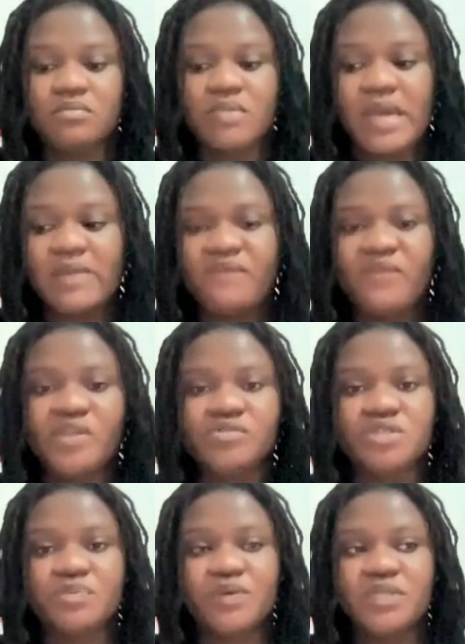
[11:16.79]
my first
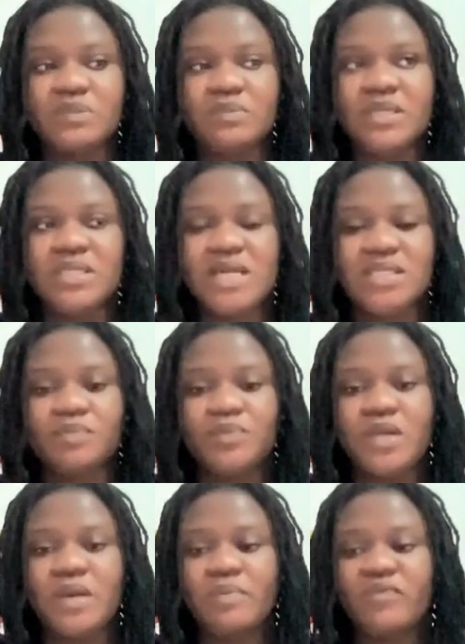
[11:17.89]
responsibility as a
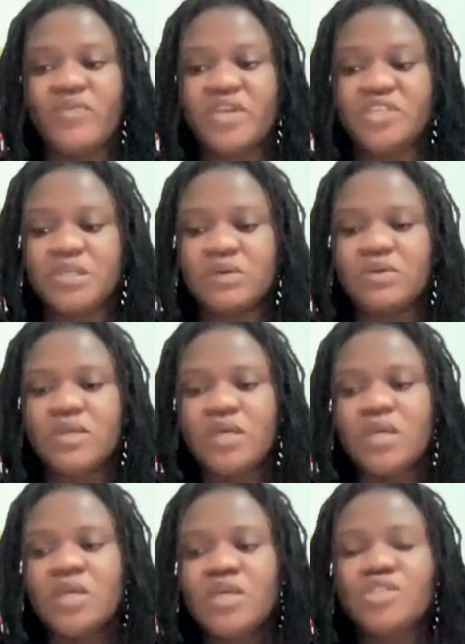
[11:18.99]
PR professional
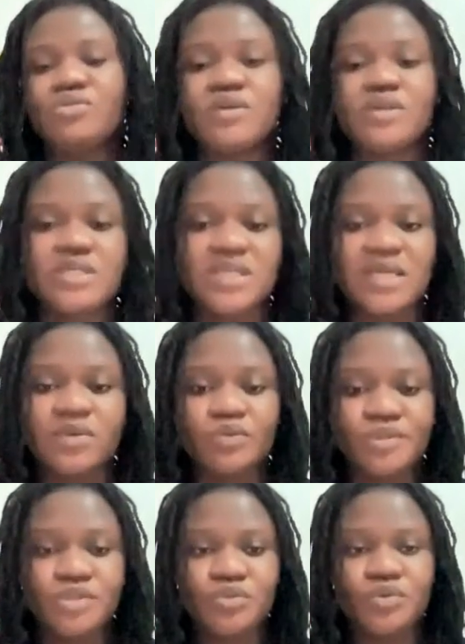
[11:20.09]
is to understand
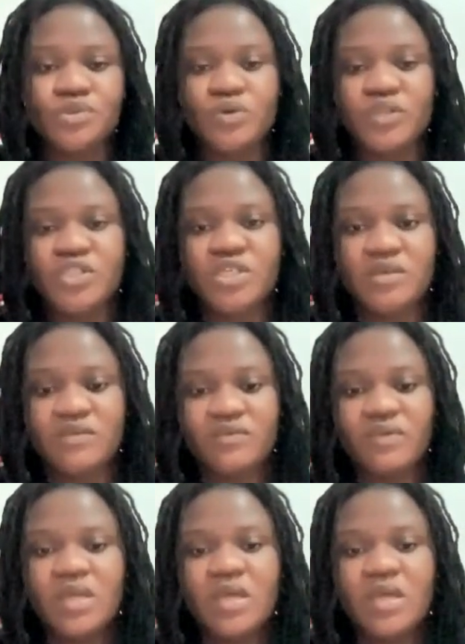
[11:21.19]
what you want to achieve.